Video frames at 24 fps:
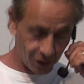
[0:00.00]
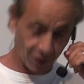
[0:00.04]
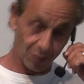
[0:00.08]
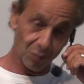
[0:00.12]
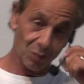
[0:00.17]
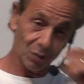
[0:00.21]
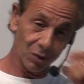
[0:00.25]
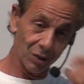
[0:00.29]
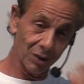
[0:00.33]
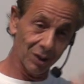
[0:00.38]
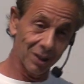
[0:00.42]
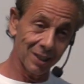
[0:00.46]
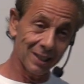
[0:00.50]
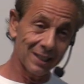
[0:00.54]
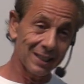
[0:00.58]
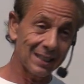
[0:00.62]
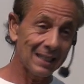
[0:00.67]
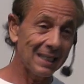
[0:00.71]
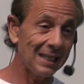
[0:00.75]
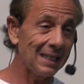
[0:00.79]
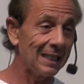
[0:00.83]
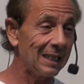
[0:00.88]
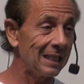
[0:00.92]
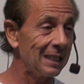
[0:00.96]
and we're going to
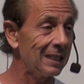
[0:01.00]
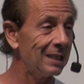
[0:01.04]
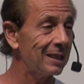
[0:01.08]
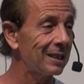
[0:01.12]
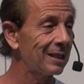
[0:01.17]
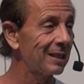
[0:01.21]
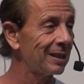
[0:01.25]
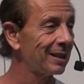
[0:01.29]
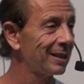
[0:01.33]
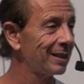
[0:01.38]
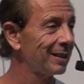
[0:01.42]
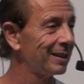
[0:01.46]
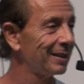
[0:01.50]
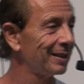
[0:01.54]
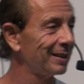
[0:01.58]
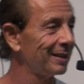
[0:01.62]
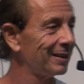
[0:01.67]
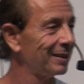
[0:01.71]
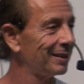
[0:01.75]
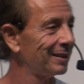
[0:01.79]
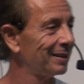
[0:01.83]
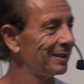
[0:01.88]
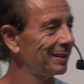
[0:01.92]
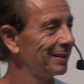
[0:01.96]
see it.
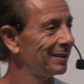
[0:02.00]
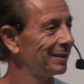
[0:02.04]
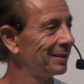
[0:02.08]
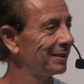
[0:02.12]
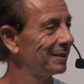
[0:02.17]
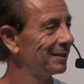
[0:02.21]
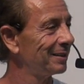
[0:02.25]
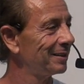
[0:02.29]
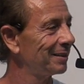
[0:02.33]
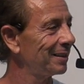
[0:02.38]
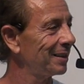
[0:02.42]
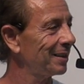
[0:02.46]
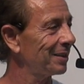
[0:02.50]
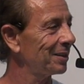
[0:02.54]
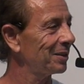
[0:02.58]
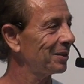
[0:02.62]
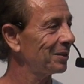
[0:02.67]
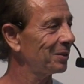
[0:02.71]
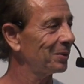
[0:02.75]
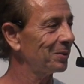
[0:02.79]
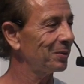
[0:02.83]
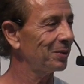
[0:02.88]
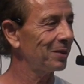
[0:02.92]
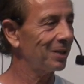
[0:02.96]

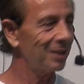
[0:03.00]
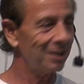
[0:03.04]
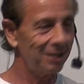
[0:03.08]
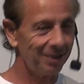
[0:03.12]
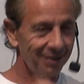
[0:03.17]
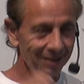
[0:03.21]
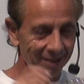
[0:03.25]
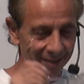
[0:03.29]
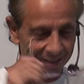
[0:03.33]
Hallelujah.